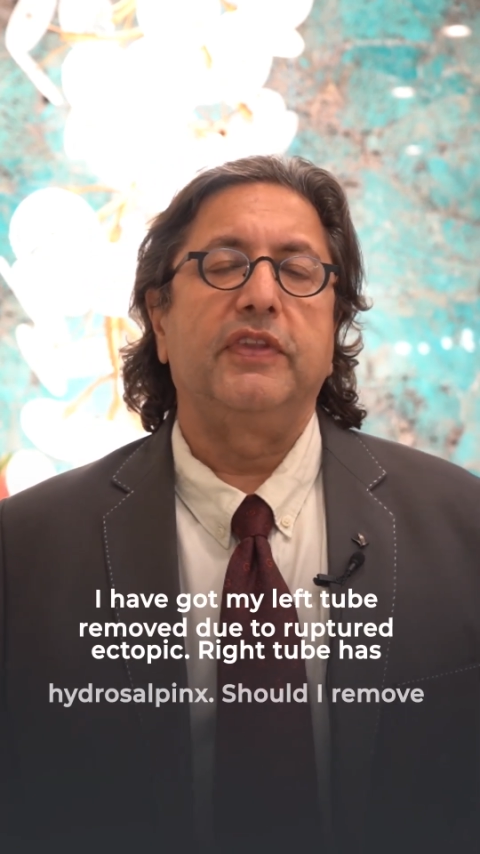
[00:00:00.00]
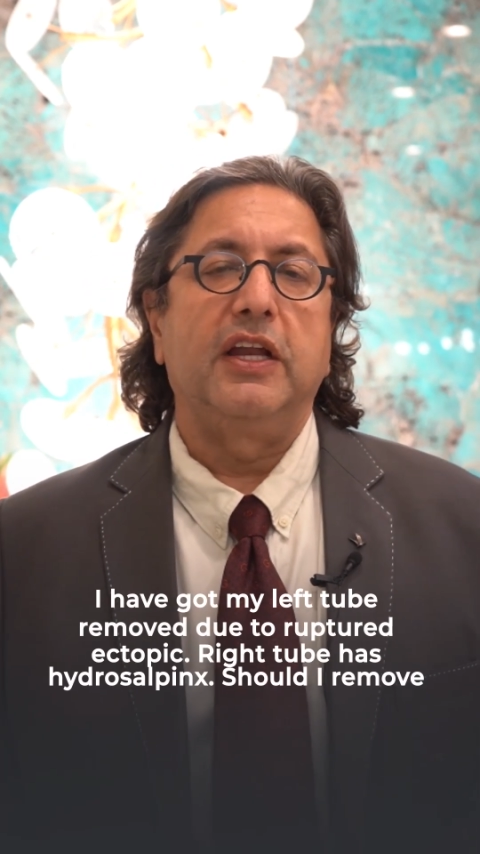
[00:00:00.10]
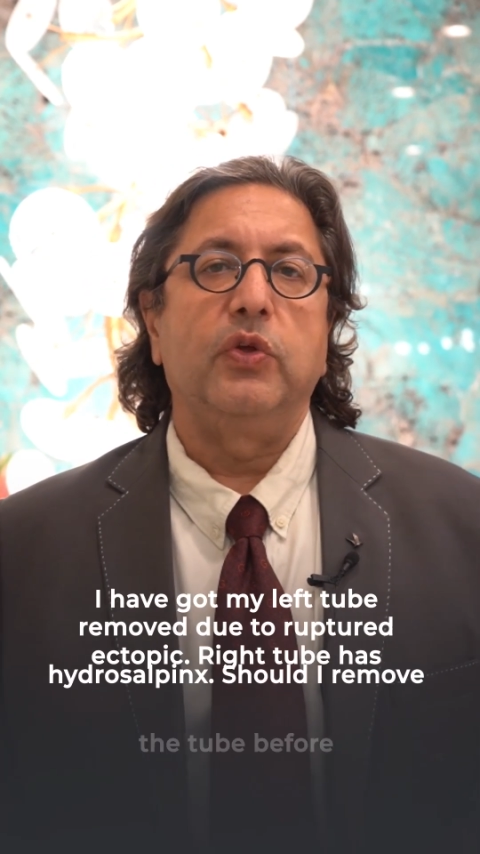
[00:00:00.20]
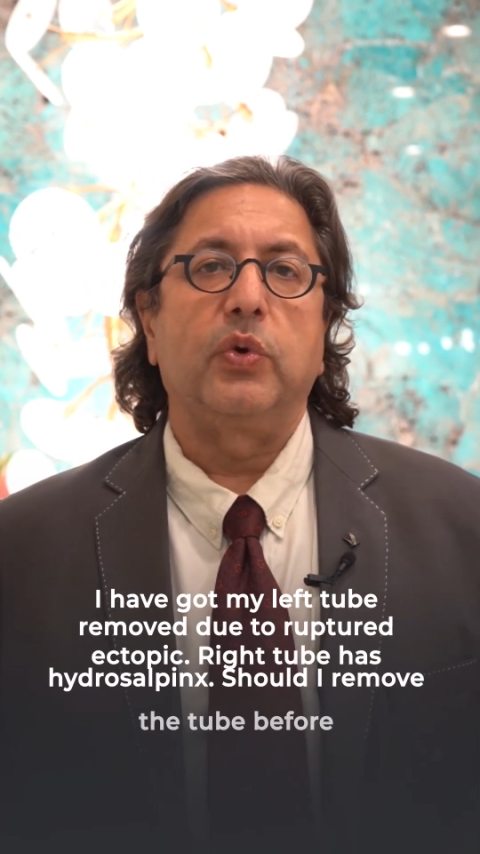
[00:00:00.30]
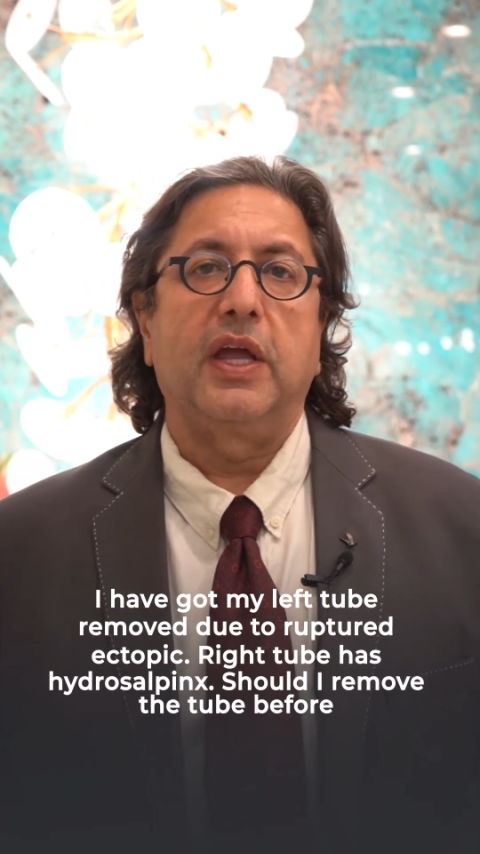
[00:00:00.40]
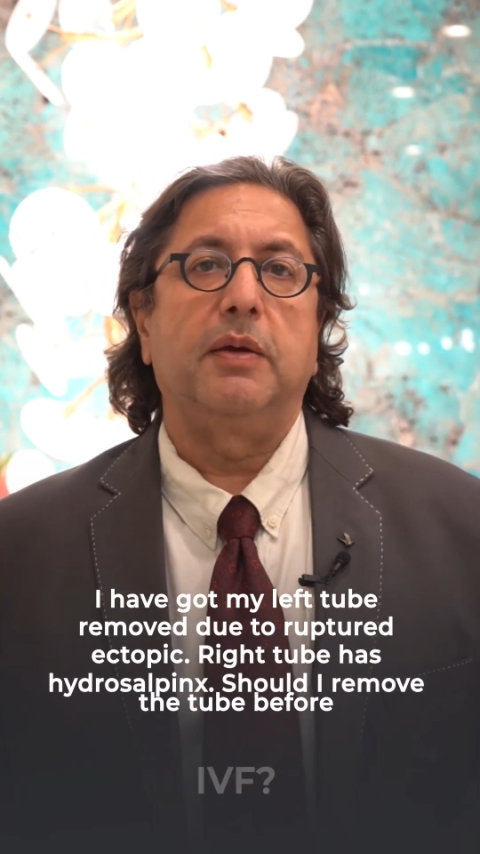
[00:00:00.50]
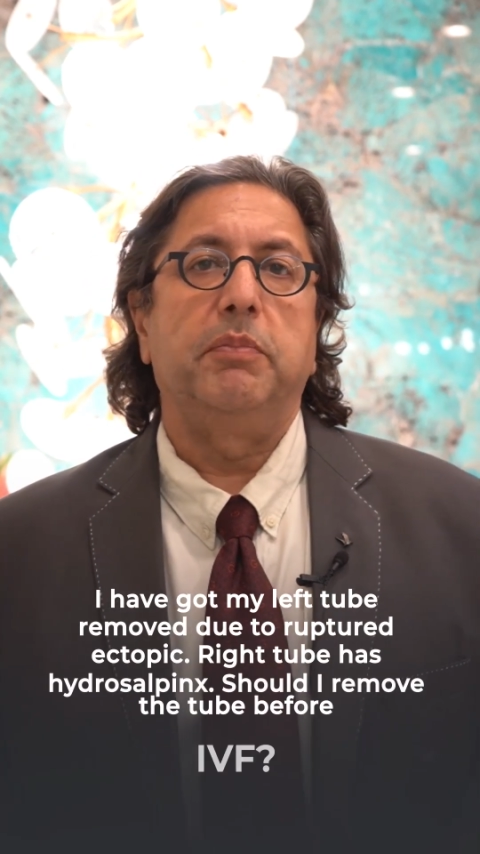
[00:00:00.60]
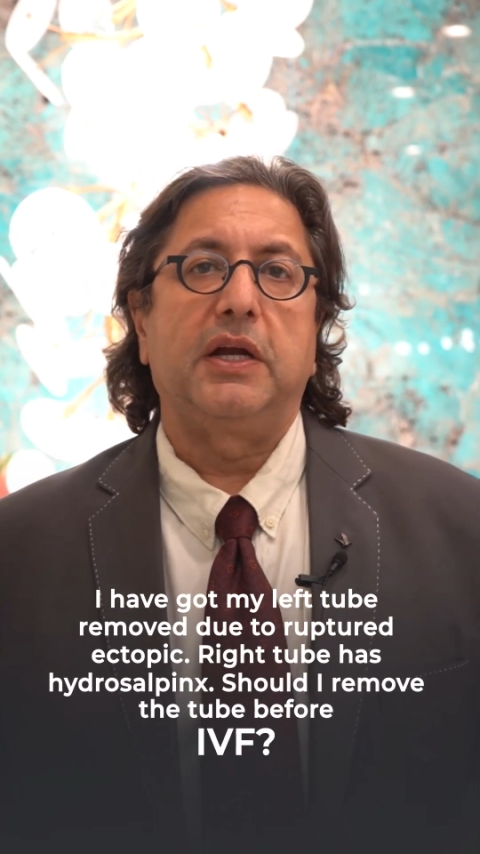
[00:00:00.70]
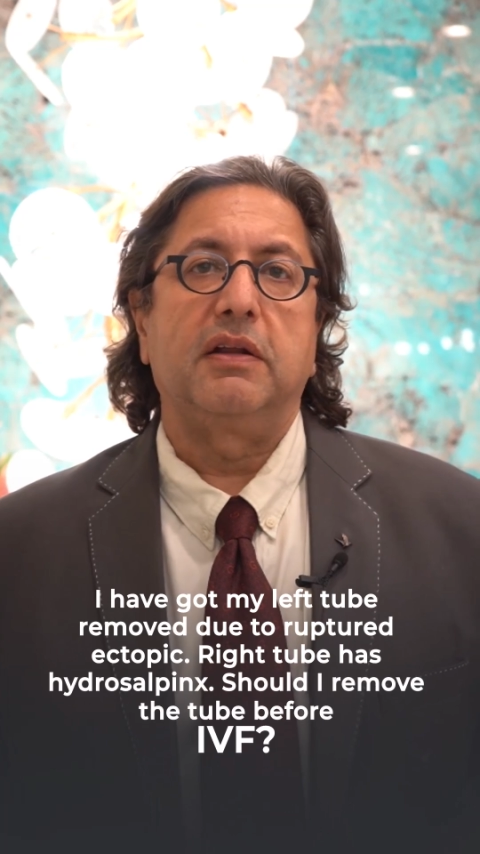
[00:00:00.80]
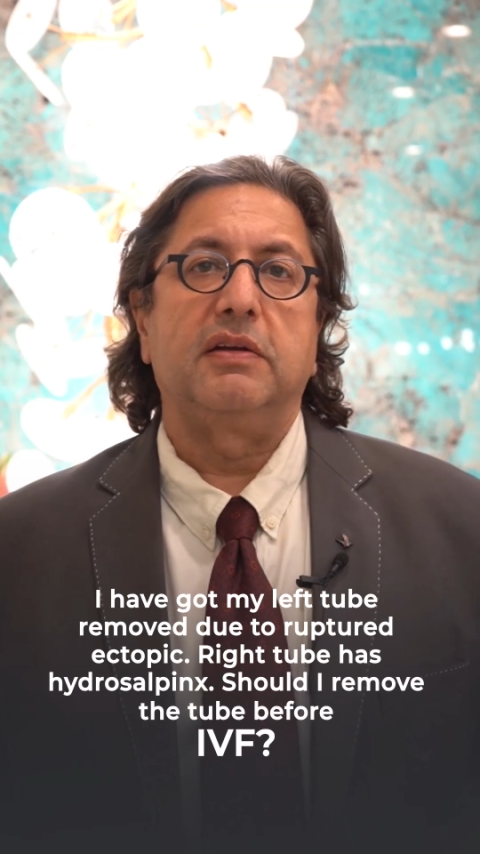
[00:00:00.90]
then you get
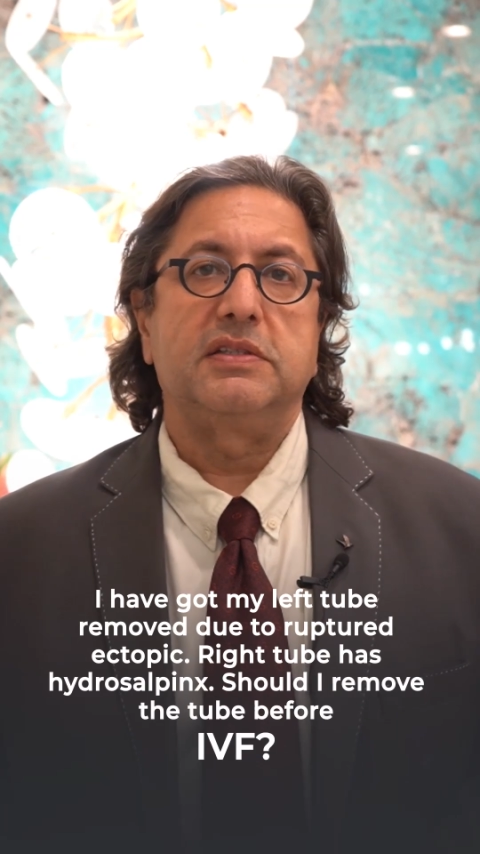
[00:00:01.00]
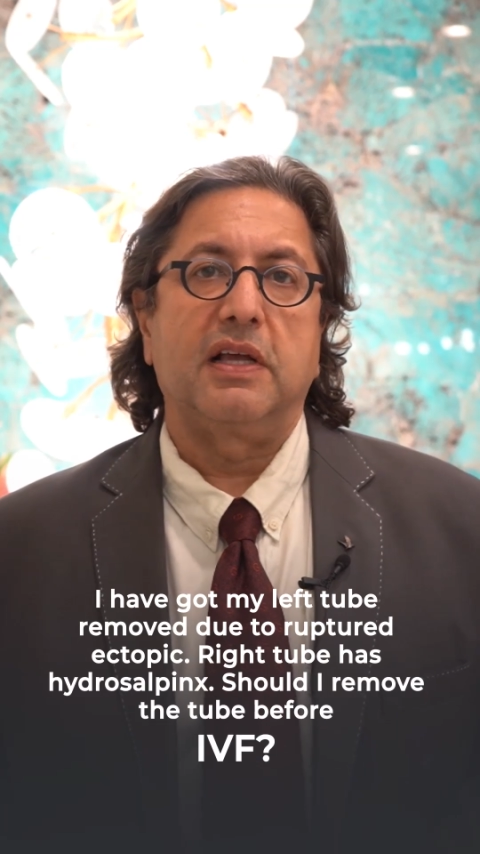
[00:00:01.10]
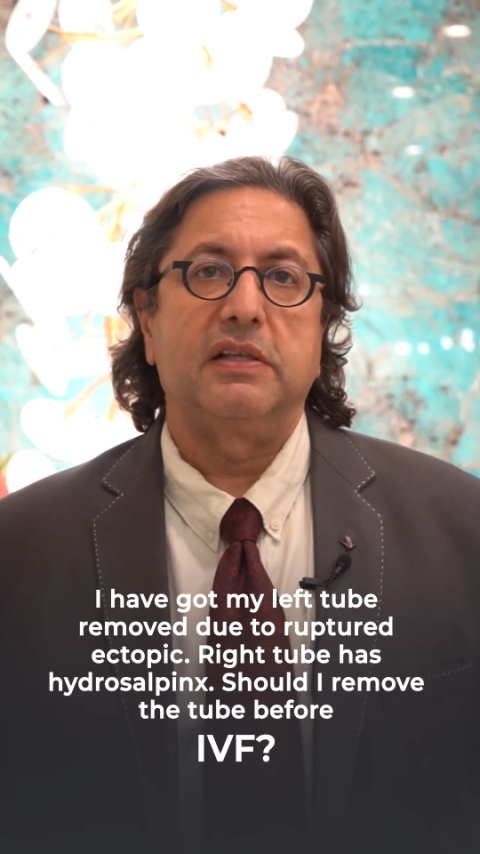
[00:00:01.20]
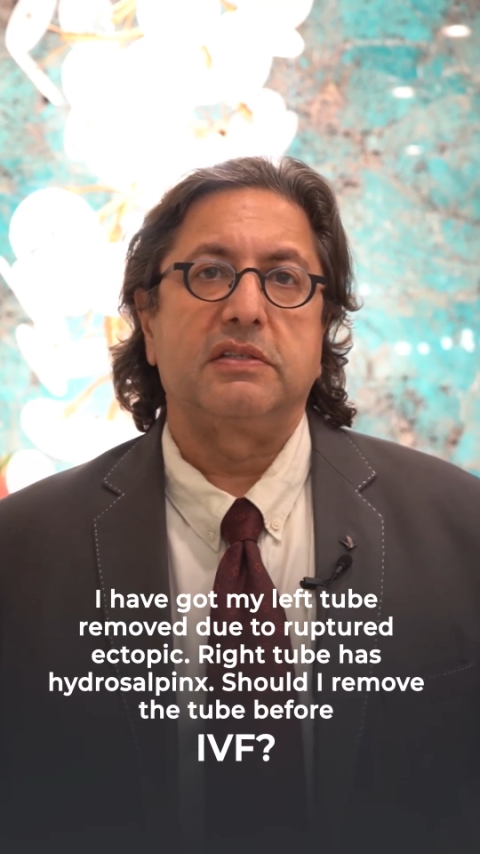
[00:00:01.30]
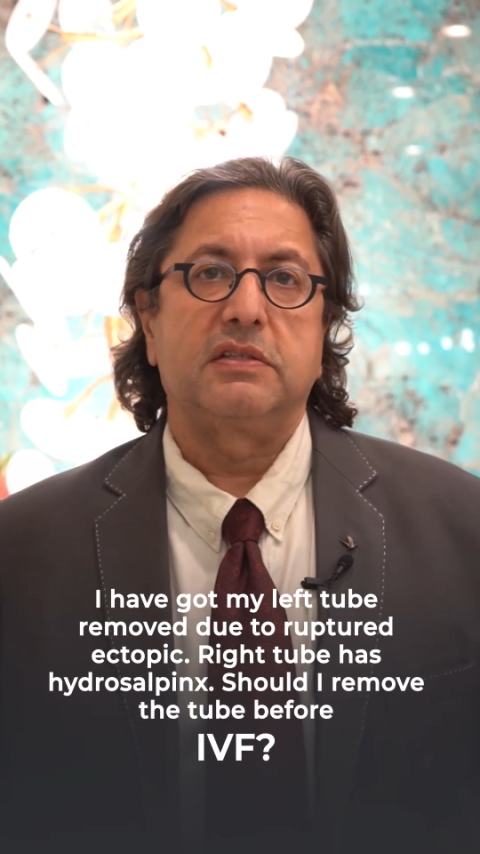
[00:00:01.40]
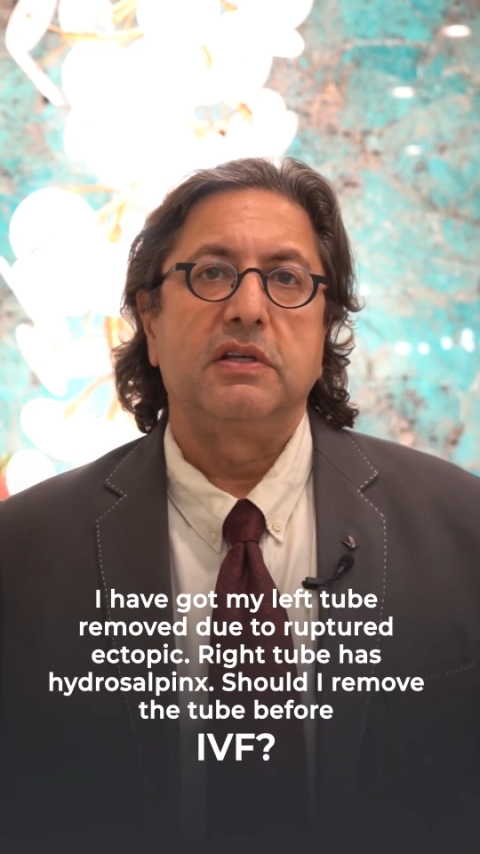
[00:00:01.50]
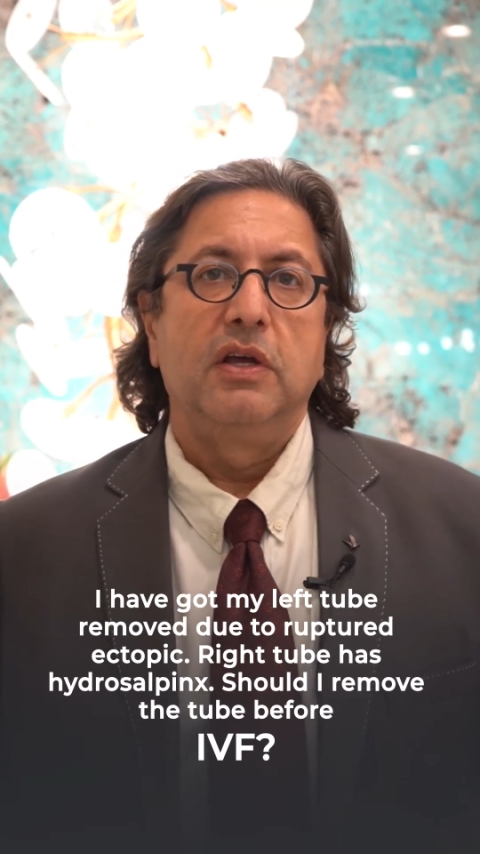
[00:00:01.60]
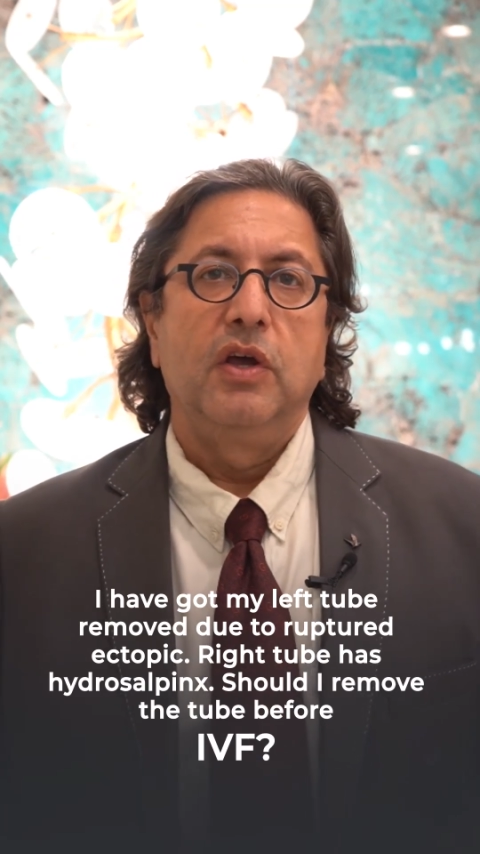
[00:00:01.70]
better results.